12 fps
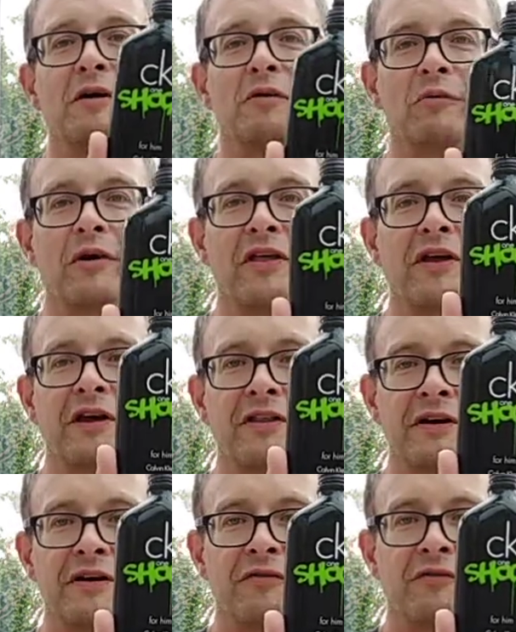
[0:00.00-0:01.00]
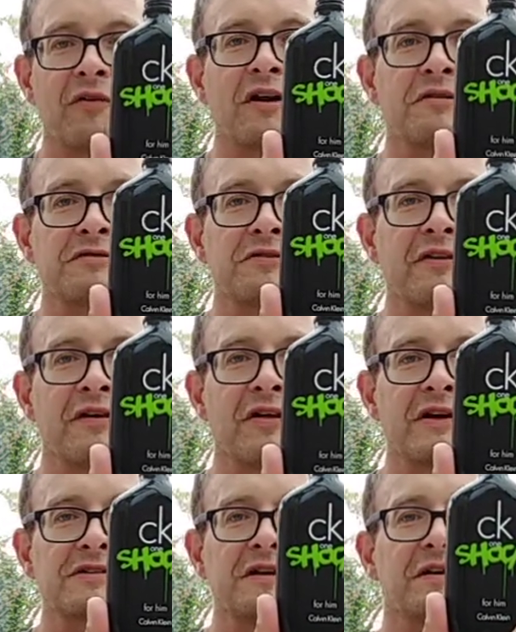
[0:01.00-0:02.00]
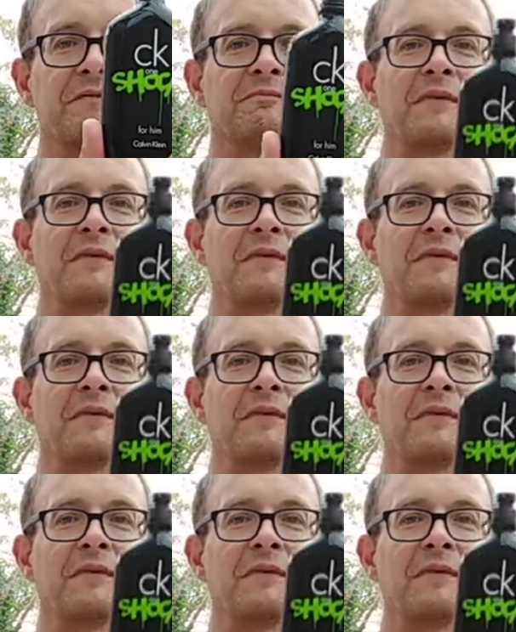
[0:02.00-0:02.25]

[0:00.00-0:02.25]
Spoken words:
with another fragrance review. Thanks a lot.